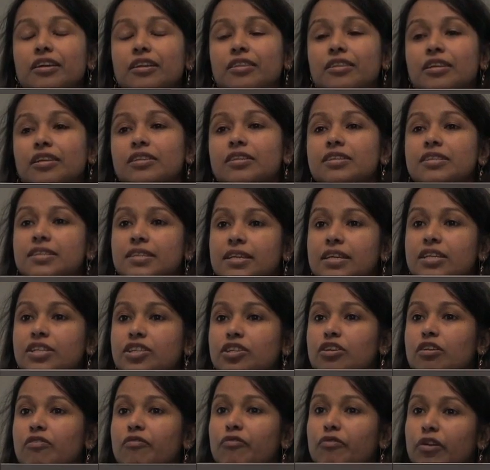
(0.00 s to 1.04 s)
the
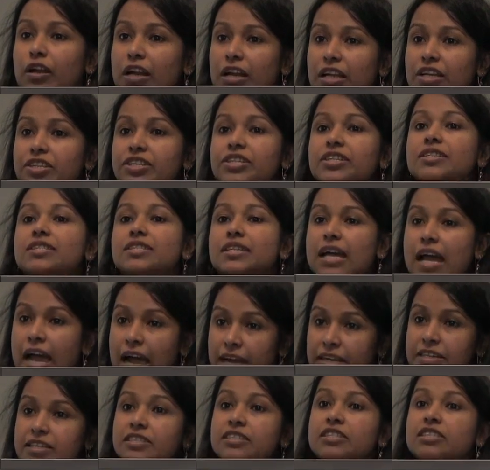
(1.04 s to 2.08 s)
discussion of religious
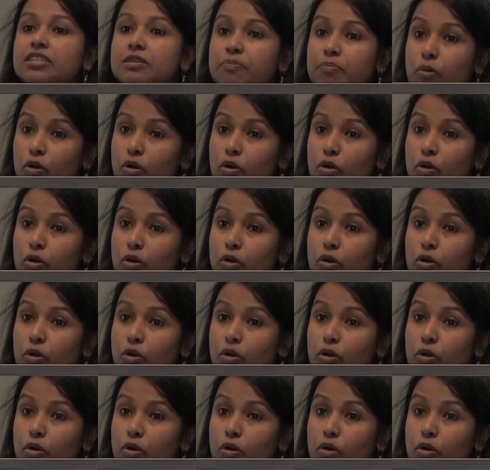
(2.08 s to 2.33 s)
identity